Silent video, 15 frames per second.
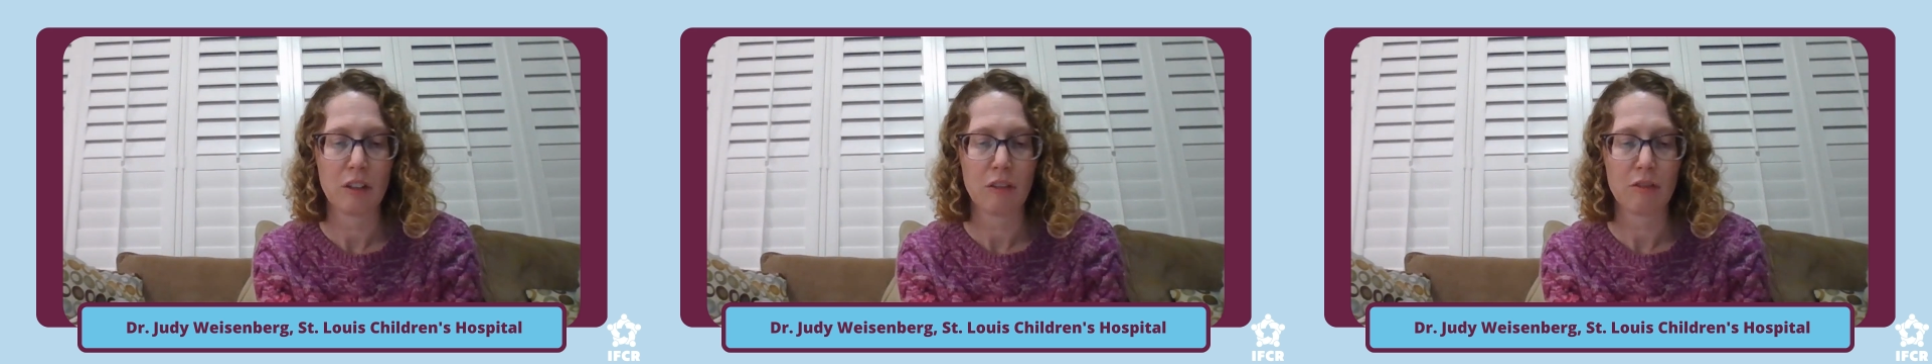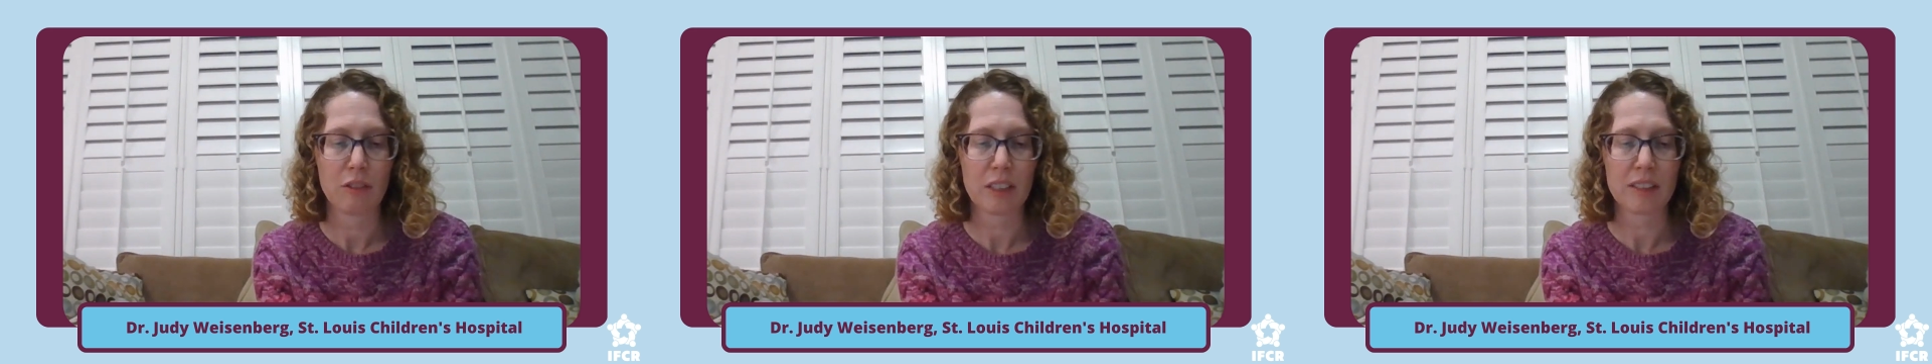
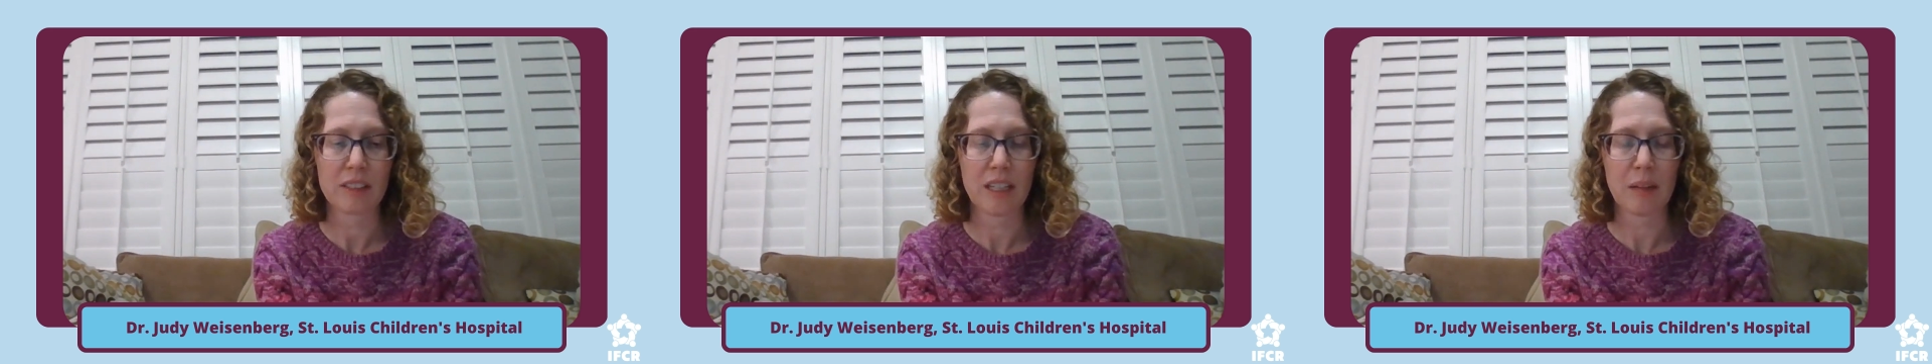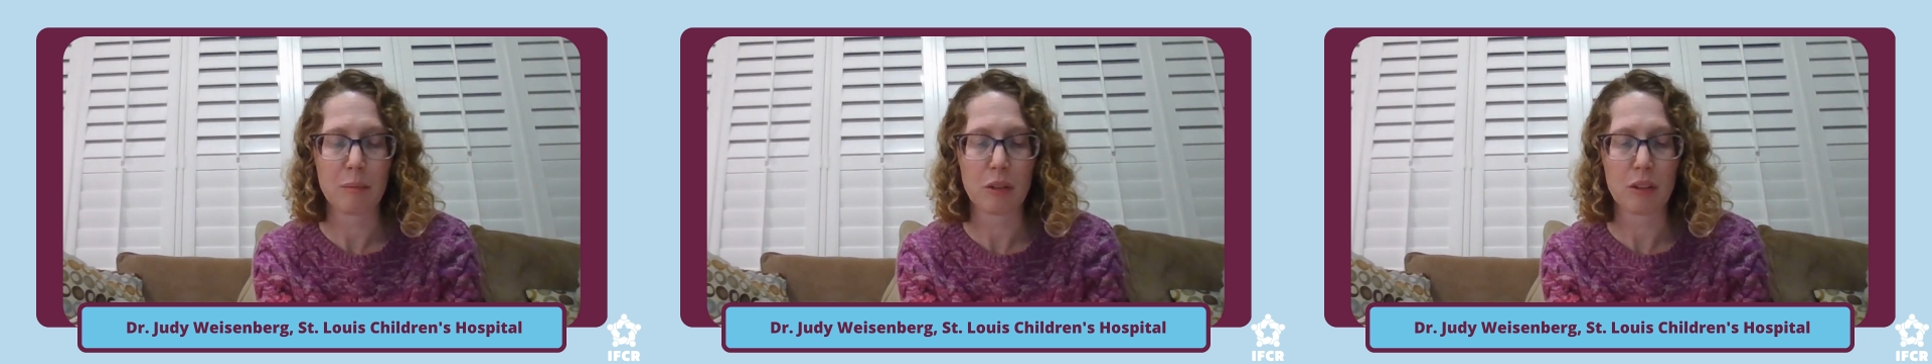For
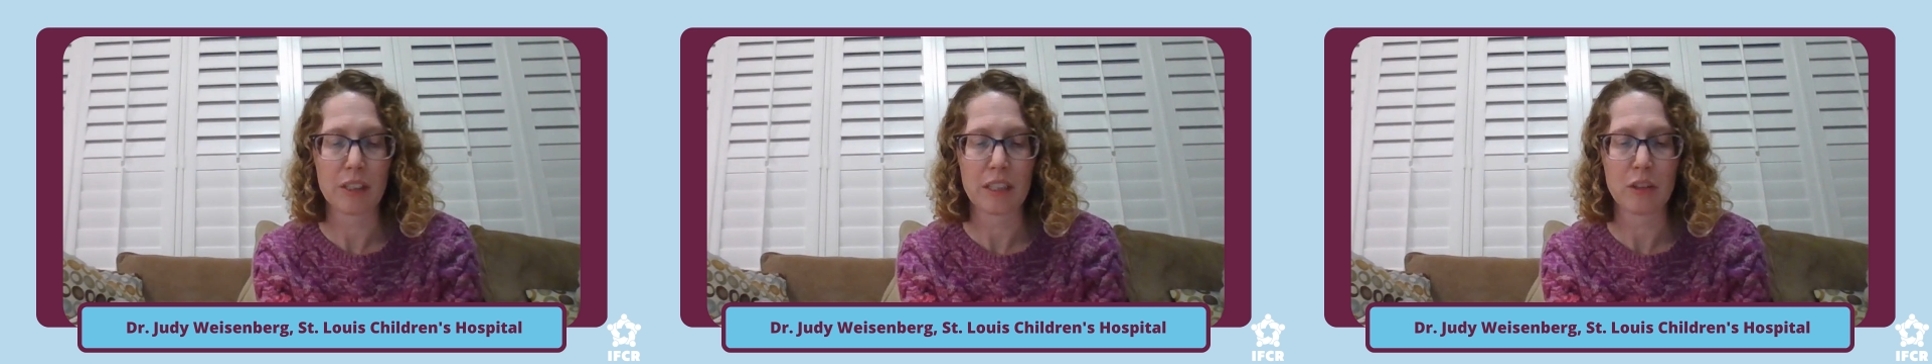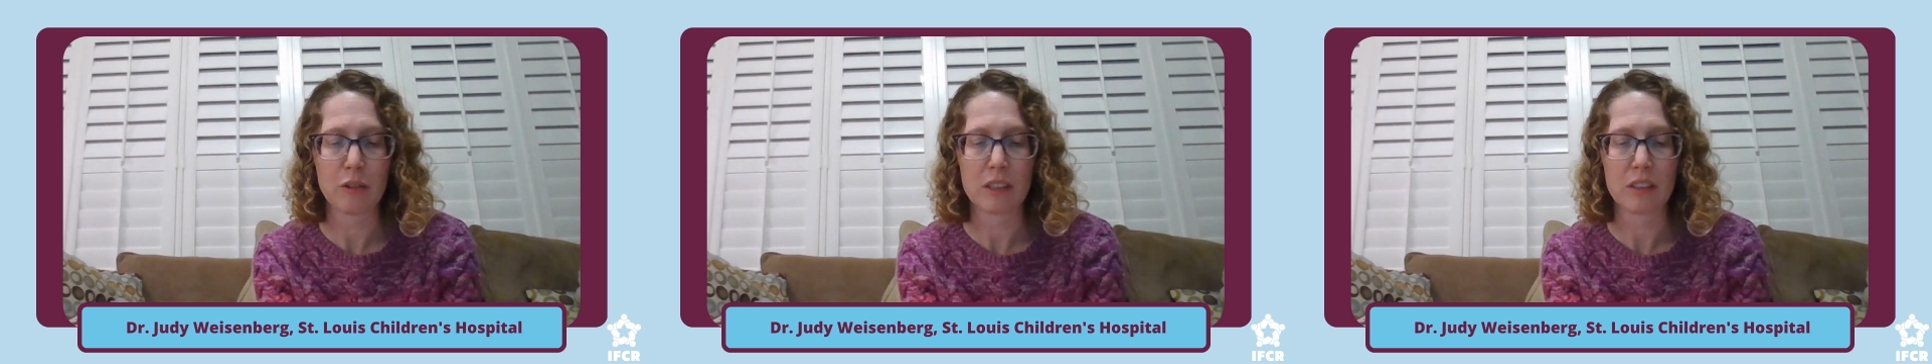example,
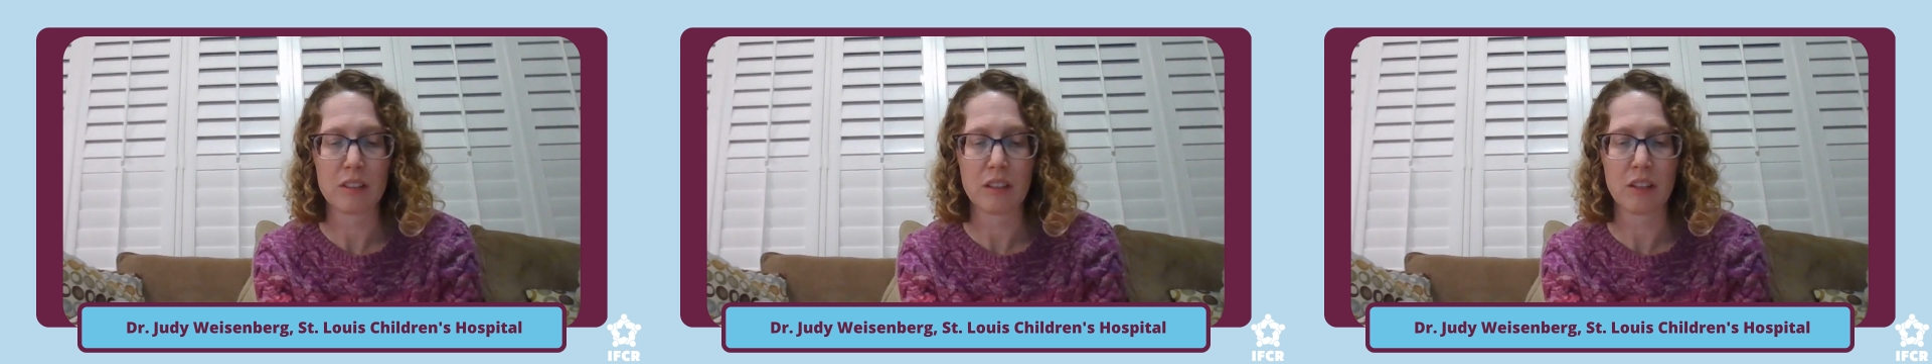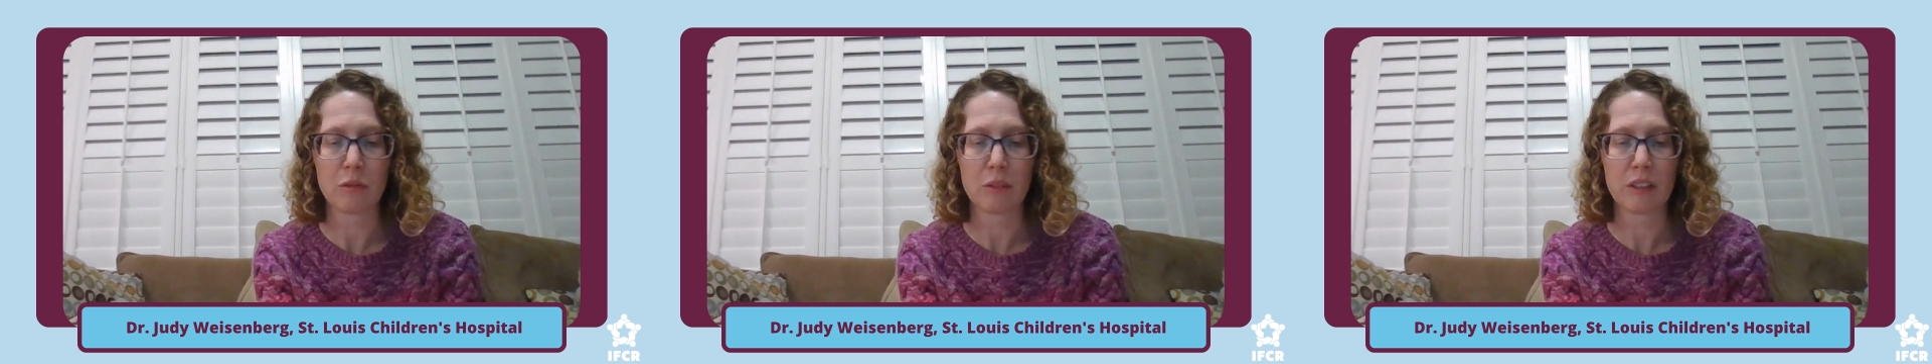can you
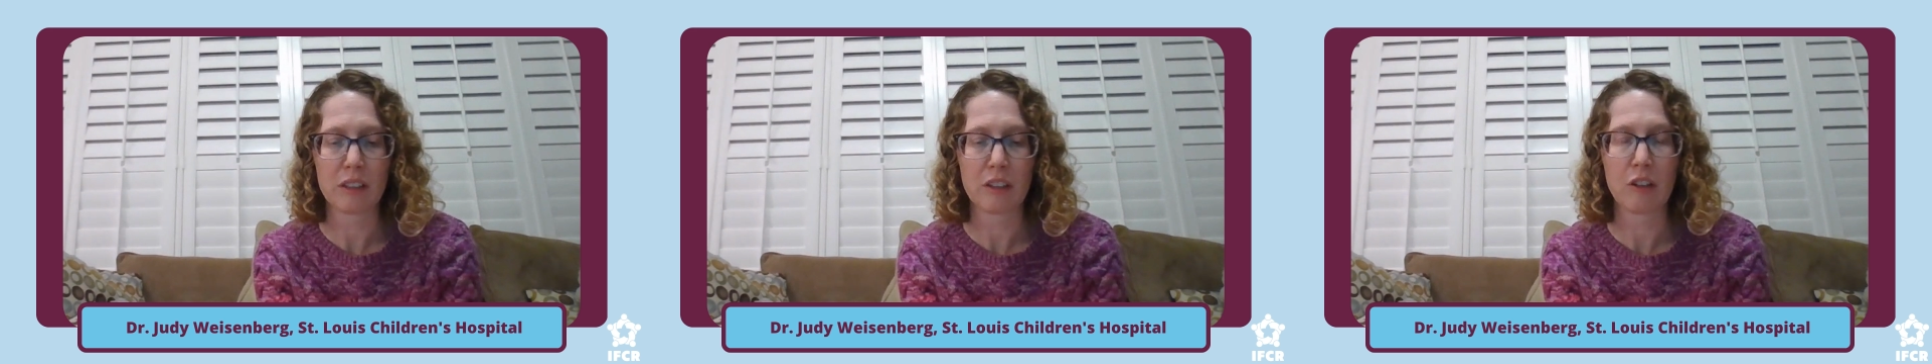consult with their